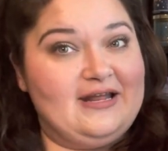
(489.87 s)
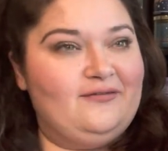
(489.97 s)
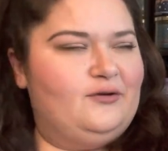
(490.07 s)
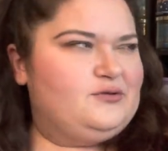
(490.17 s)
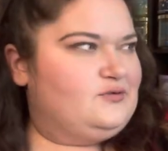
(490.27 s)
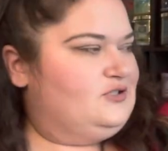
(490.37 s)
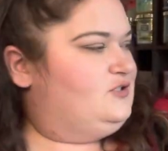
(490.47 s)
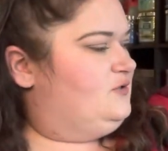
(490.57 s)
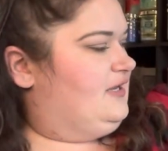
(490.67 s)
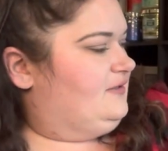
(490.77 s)
And those were just
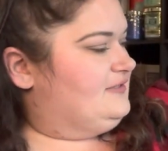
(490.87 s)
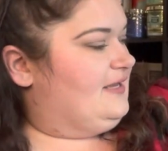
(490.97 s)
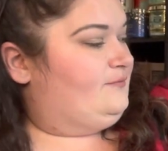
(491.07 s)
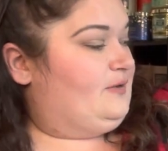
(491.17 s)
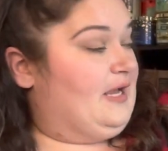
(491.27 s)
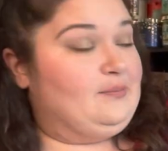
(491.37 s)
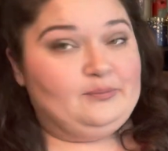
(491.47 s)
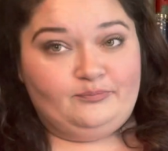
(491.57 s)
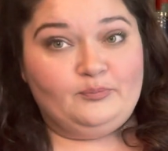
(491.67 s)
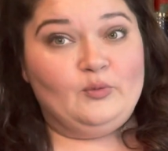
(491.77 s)
two candles. I
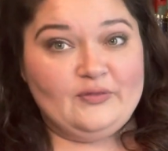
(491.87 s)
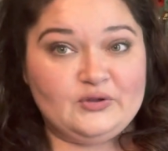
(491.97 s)
went